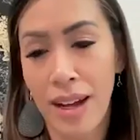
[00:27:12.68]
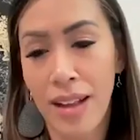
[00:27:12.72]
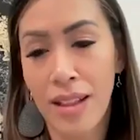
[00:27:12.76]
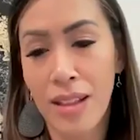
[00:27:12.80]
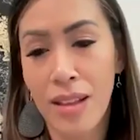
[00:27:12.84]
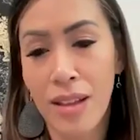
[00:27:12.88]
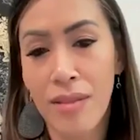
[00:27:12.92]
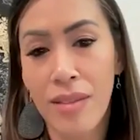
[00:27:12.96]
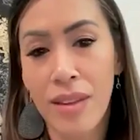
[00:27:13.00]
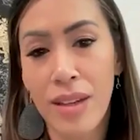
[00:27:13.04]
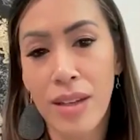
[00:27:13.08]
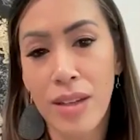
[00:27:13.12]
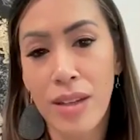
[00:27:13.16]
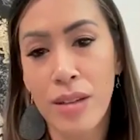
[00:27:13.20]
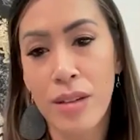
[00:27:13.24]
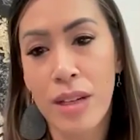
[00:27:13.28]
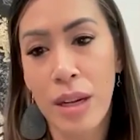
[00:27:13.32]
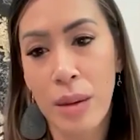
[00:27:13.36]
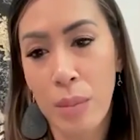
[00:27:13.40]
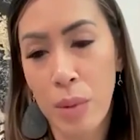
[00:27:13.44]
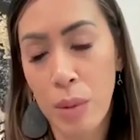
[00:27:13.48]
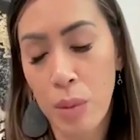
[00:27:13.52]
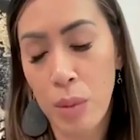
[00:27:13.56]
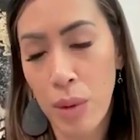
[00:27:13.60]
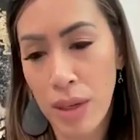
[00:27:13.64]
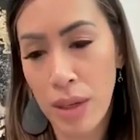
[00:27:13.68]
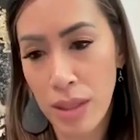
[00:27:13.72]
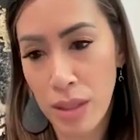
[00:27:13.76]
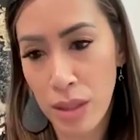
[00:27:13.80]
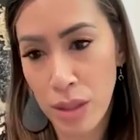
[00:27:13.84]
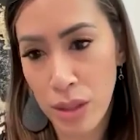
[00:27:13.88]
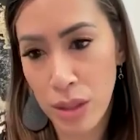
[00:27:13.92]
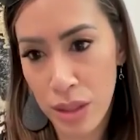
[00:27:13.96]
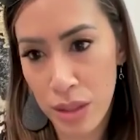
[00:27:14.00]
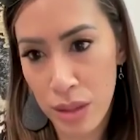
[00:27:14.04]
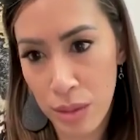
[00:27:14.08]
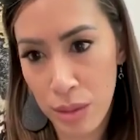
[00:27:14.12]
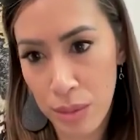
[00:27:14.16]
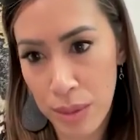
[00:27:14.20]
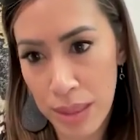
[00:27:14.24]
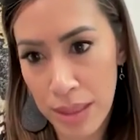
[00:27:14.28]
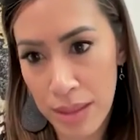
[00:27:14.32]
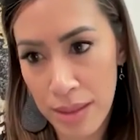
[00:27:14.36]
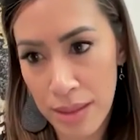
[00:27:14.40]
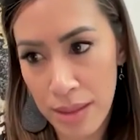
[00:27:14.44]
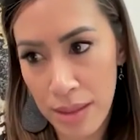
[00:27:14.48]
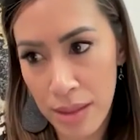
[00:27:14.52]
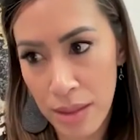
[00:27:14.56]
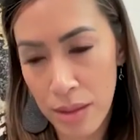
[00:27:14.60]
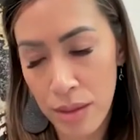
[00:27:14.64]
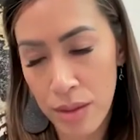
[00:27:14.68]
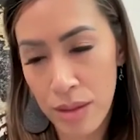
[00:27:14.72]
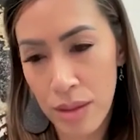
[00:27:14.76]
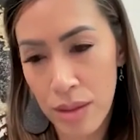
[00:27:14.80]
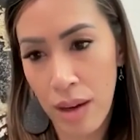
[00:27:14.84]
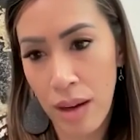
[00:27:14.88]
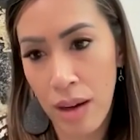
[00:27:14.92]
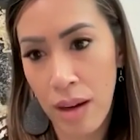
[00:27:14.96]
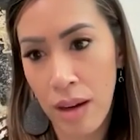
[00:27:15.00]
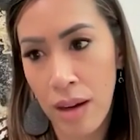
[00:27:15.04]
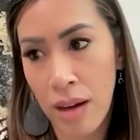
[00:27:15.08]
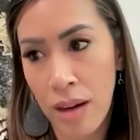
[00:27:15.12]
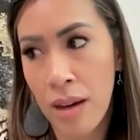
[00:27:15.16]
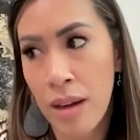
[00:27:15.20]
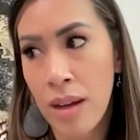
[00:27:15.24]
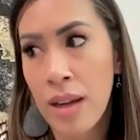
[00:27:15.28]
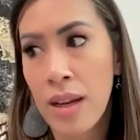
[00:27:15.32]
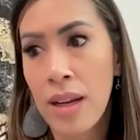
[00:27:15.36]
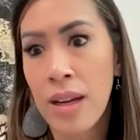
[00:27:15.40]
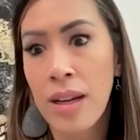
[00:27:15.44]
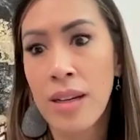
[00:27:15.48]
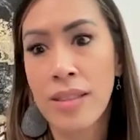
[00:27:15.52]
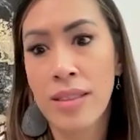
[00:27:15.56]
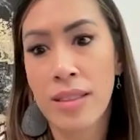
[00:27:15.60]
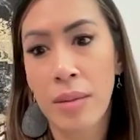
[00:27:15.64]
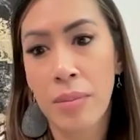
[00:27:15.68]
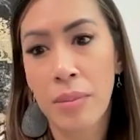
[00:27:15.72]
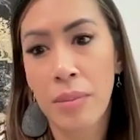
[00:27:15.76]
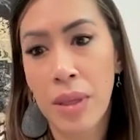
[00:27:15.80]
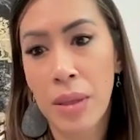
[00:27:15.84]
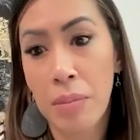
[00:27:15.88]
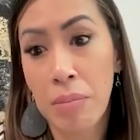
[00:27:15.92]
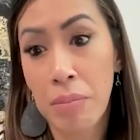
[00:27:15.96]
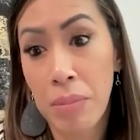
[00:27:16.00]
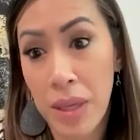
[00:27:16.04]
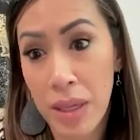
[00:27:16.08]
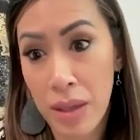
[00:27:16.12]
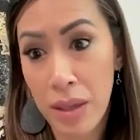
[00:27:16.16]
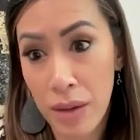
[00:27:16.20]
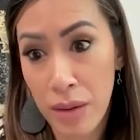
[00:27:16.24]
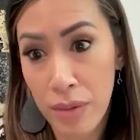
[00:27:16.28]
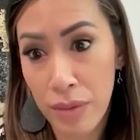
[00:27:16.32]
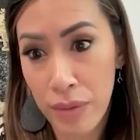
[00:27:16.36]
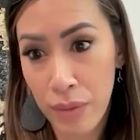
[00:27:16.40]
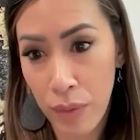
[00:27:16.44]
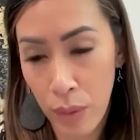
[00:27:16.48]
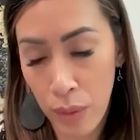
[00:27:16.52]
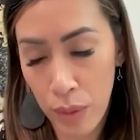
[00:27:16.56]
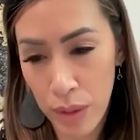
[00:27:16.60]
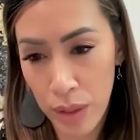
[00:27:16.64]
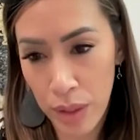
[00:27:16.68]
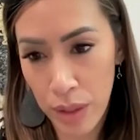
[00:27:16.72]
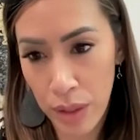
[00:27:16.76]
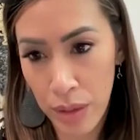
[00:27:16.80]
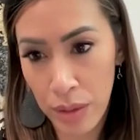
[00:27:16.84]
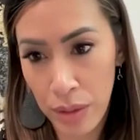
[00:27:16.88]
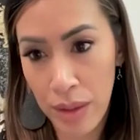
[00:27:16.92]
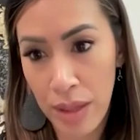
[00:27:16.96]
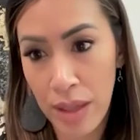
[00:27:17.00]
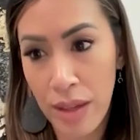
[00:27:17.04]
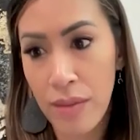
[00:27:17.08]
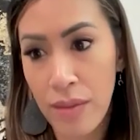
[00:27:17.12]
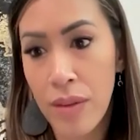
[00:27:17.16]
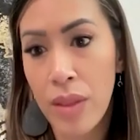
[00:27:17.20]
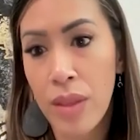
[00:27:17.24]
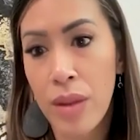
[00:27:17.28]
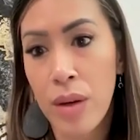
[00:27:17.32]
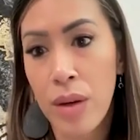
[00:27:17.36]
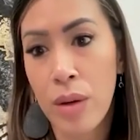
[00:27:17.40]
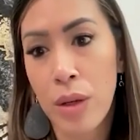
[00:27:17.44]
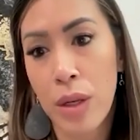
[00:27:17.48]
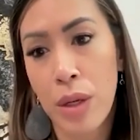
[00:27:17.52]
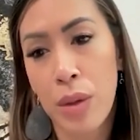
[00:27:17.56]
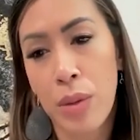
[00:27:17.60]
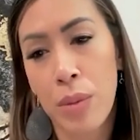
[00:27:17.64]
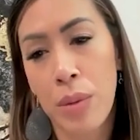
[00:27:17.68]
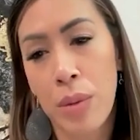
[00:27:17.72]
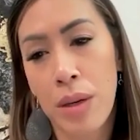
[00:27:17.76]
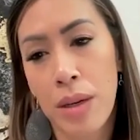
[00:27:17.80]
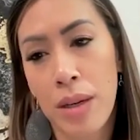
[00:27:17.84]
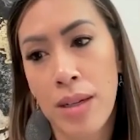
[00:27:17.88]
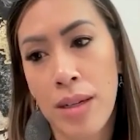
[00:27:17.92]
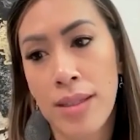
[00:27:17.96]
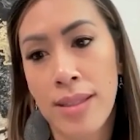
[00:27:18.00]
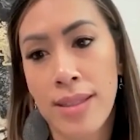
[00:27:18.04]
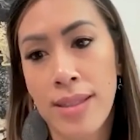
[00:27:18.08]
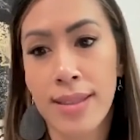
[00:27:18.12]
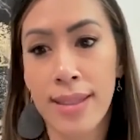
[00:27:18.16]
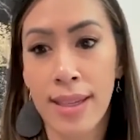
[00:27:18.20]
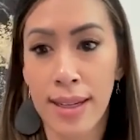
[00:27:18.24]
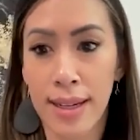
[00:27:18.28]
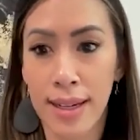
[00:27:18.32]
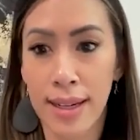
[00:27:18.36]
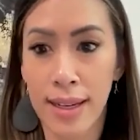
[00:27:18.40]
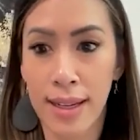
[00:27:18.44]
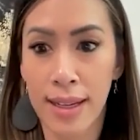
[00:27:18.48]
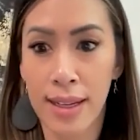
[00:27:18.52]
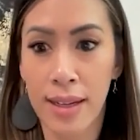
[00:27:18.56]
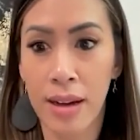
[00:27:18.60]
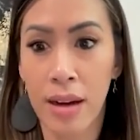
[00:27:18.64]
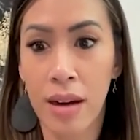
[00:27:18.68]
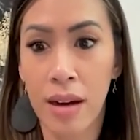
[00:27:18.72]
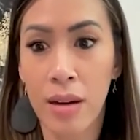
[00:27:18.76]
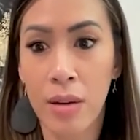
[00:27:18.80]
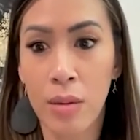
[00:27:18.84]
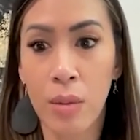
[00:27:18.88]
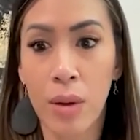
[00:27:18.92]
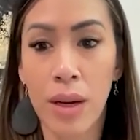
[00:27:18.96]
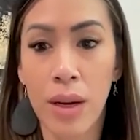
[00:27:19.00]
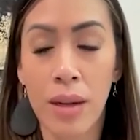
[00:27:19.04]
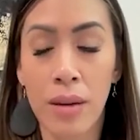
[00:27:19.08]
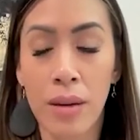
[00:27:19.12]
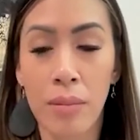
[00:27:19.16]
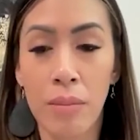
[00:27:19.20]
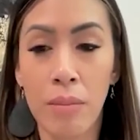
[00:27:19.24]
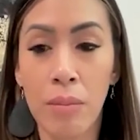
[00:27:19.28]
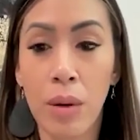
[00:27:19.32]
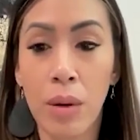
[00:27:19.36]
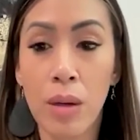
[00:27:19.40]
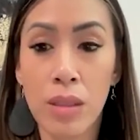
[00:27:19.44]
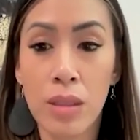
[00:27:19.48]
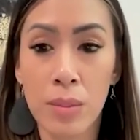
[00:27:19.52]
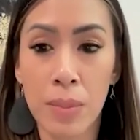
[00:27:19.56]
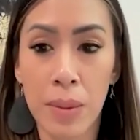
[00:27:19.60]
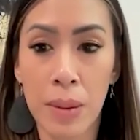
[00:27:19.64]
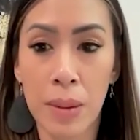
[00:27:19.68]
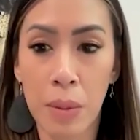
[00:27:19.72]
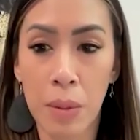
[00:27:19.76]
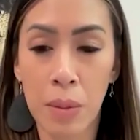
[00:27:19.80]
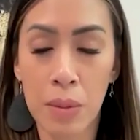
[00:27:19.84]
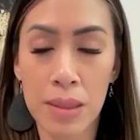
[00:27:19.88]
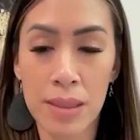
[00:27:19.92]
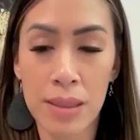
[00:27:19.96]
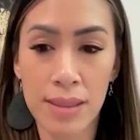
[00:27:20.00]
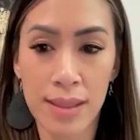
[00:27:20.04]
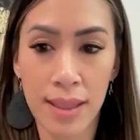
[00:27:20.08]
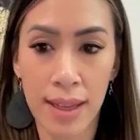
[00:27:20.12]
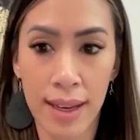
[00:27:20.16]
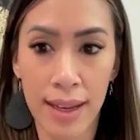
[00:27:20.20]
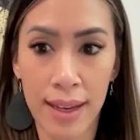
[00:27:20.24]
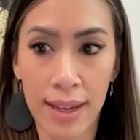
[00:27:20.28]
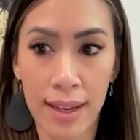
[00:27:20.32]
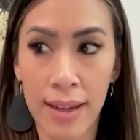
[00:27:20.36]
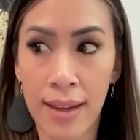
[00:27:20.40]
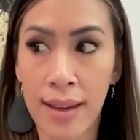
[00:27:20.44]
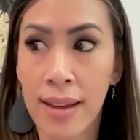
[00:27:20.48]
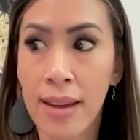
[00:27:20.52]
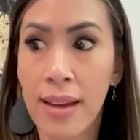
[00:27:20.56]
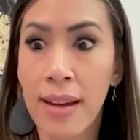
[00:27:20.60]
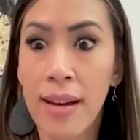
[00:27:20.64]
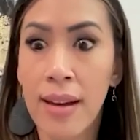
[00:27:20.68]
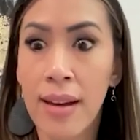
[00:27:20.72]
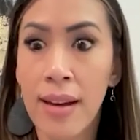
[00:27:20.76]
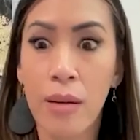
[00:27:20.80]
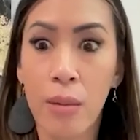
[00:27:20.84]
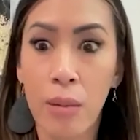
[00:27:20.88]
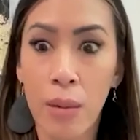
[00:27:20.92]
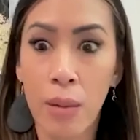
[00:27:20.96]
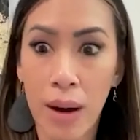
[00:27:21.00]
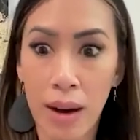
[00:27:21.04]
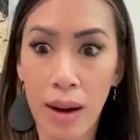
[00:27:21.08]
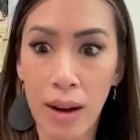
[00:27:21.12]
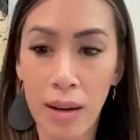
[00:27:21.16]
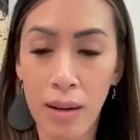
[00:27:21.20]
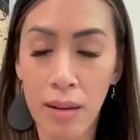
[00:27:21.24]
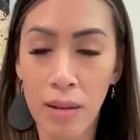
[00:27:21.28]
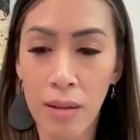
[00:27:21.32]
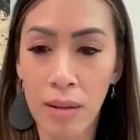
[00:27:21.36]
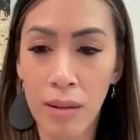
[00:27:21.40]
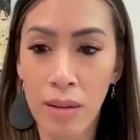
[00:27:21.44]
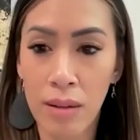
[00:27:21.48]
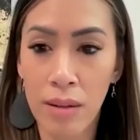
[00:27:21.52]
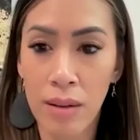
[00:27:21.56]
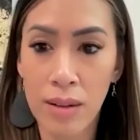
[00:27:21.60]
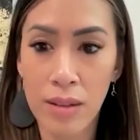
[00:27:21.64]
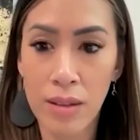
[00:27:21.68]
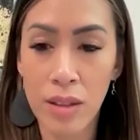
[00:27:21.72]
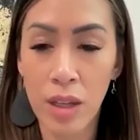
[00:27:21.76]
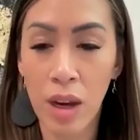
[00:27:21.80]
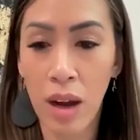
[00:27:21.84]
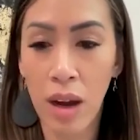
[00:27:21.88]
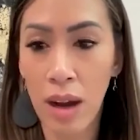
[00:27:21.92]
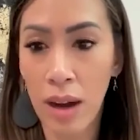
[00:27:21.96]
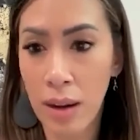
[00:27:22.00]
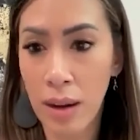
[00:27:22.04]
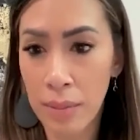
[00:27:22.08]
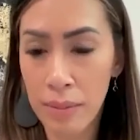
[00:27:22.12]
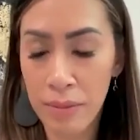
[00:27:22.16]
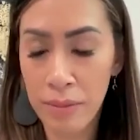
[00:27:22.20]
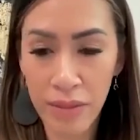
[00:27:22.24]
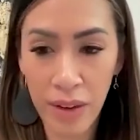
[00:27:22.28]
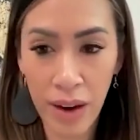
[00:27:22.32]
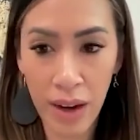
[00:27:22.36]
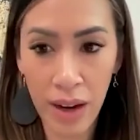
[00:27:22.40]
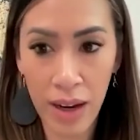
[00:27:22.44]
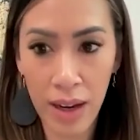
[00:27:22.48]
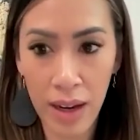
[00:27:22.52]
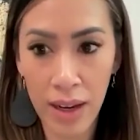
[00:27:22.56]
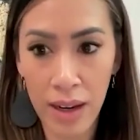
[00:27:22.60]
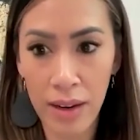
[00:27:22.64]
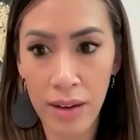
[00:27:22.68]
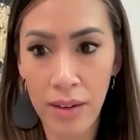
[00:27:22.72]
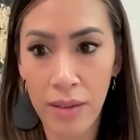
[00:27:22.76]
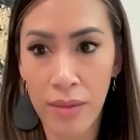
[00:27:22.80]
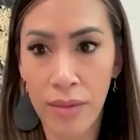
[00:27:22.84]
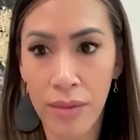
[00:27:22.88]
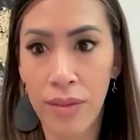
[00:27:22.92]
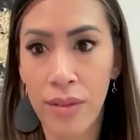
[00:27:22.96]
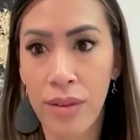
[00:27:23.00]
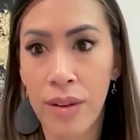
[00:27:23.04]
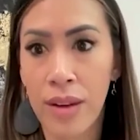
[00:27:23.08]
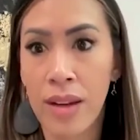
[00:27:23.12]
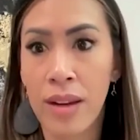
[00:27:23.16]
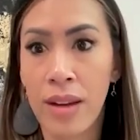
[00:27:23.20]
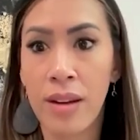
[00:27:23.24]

I love that you, number one, you took the risk. You saw something bigger for you, even though you were sitting on what most people would say, wow, top five,